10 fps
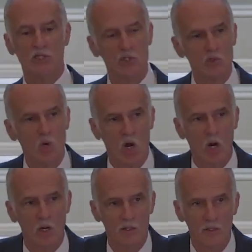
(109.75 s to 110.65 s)
and
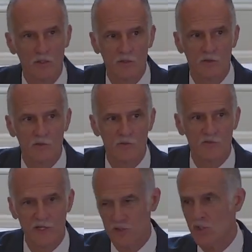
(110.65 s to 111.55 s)
you are
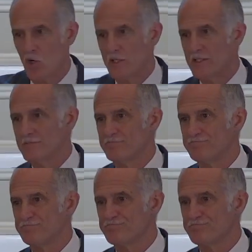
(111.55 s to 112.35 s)
their target.